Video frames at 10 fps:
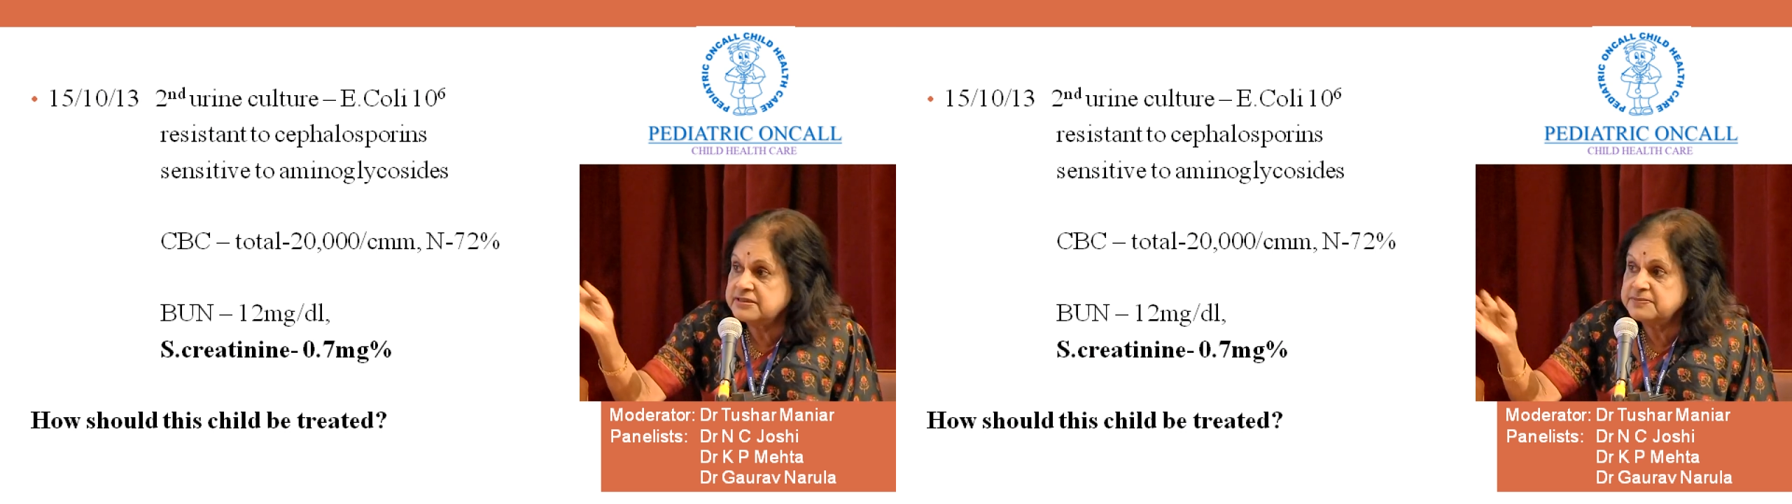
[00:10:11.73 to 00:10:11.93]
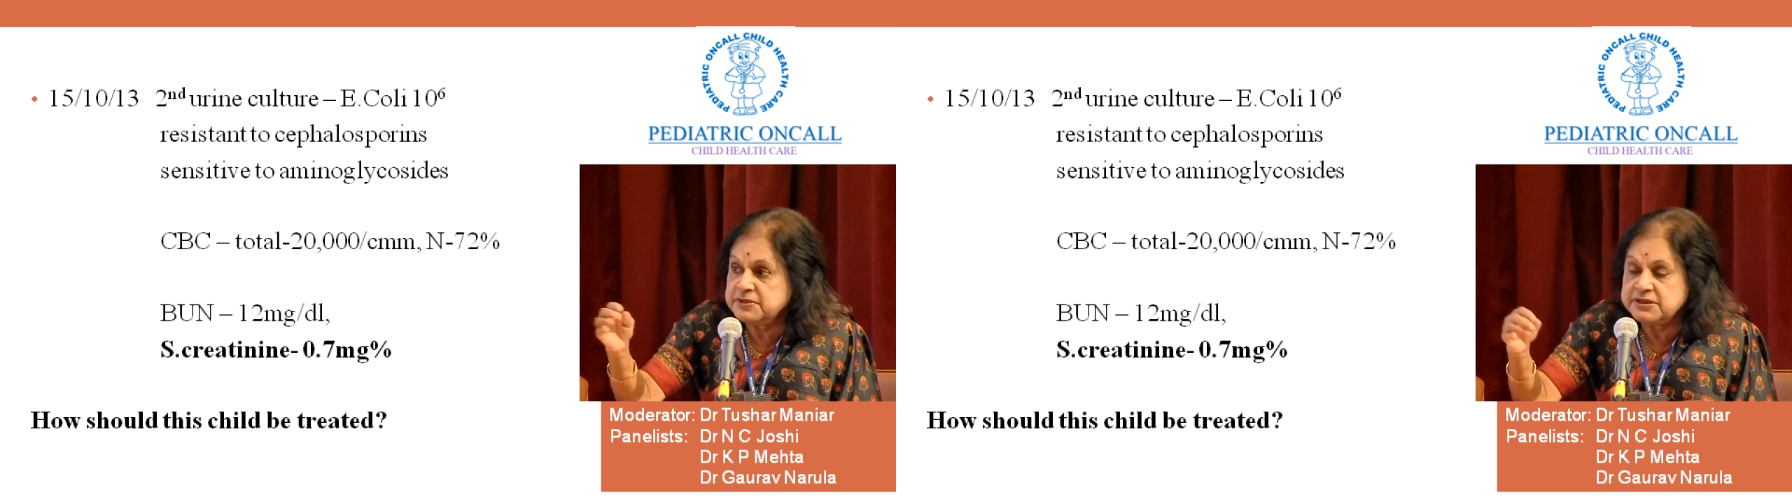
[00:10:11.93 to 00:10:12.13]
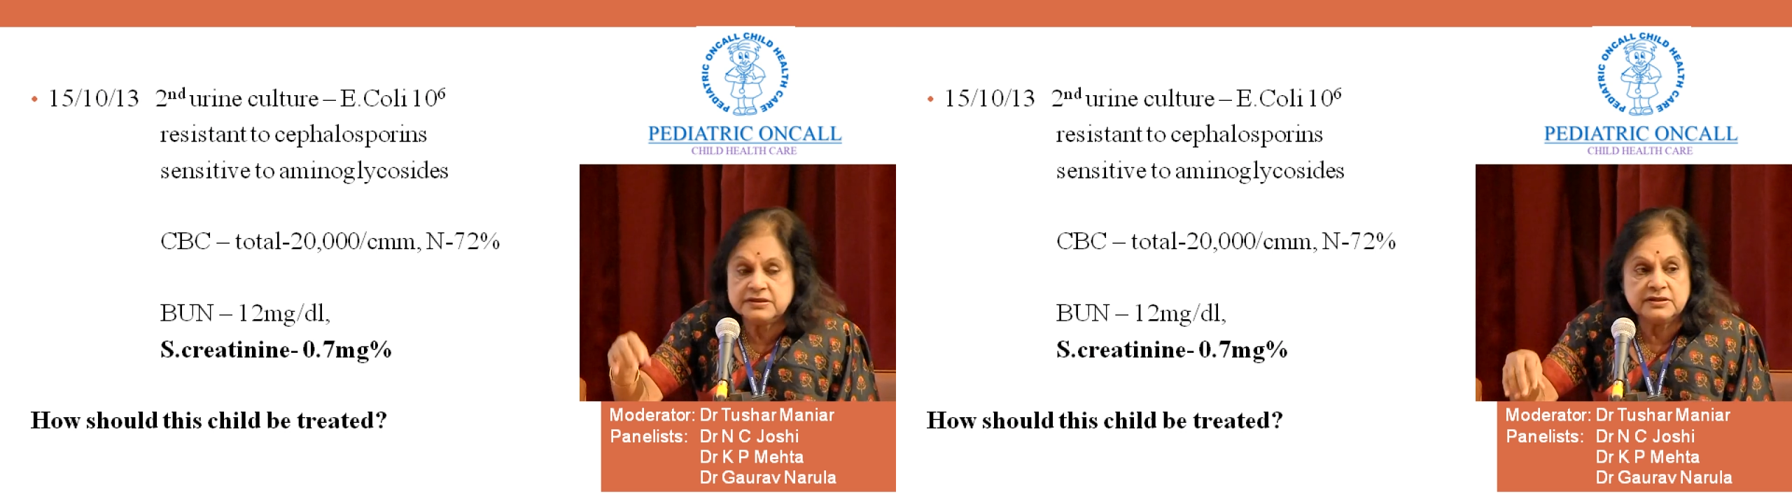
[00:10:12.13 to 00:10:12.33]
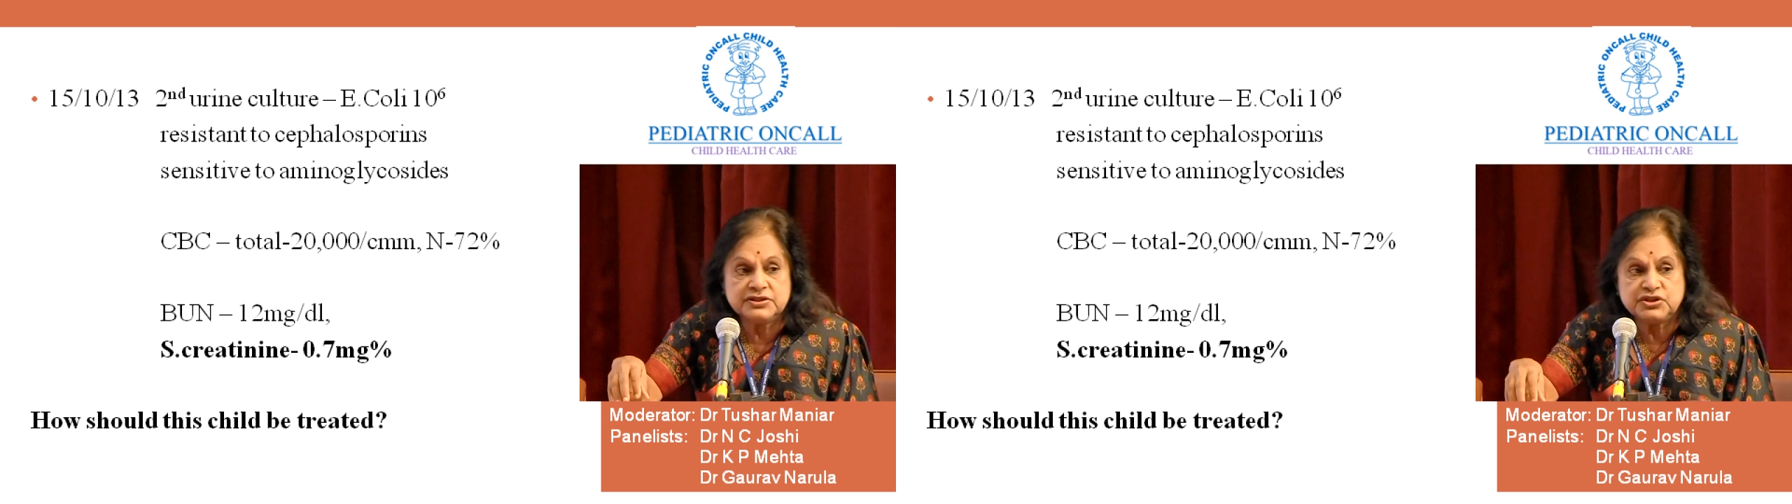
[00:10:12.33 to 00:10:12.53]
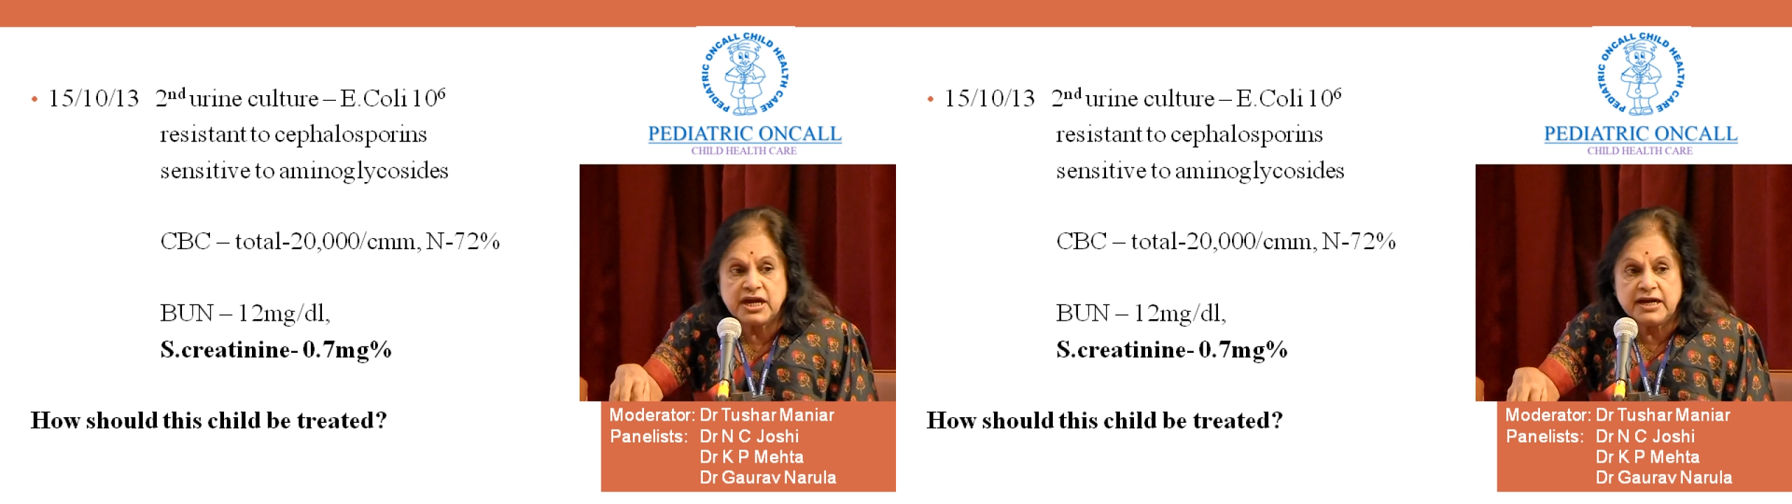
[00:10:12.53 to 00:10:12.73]
this particular
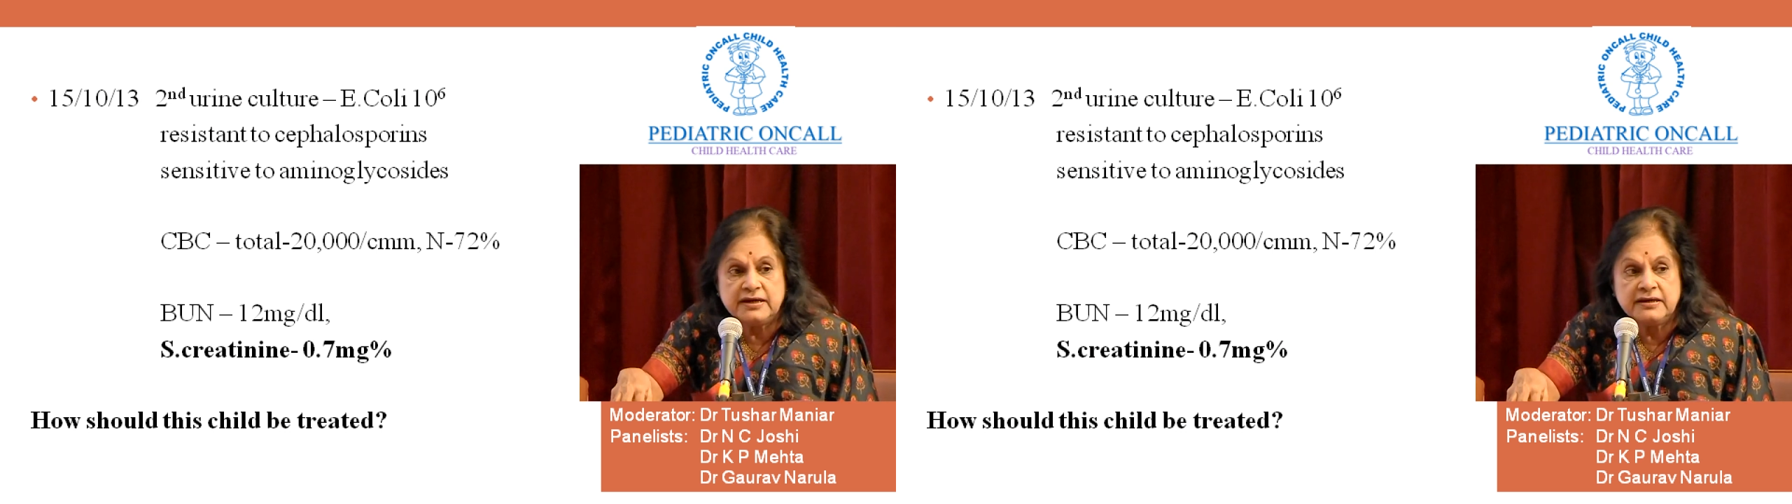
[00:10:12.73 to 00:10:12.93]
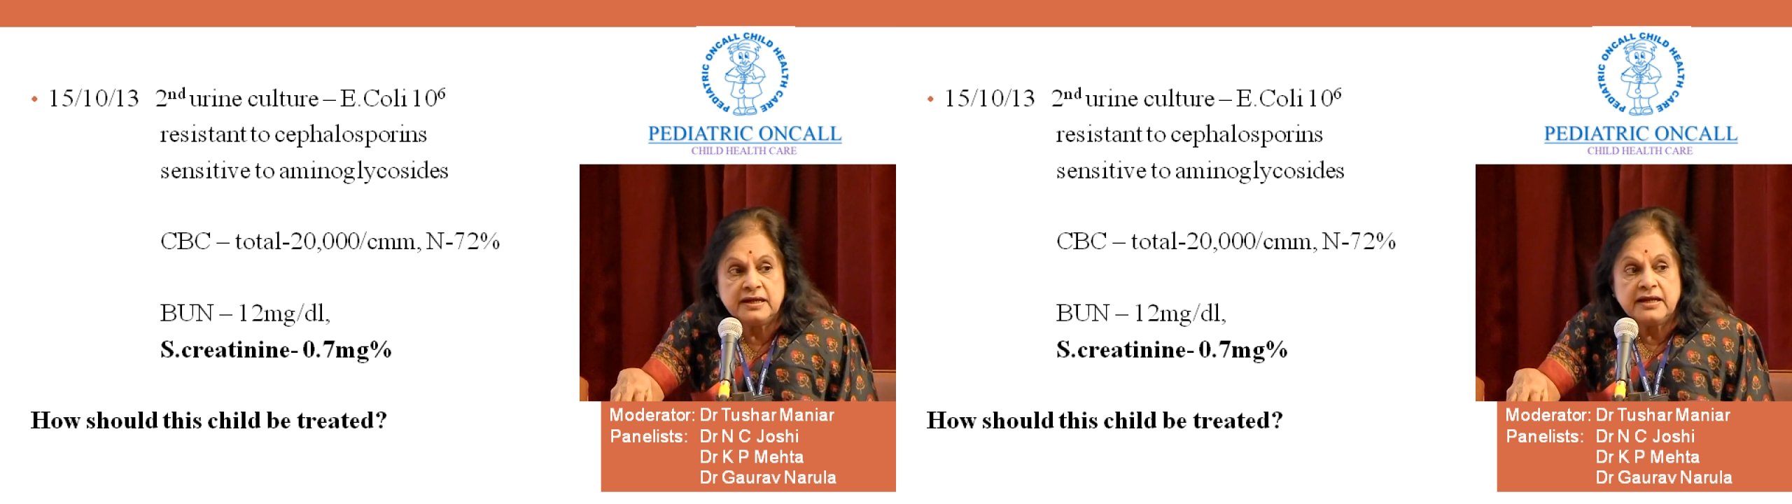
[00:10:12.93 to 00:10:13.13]
child,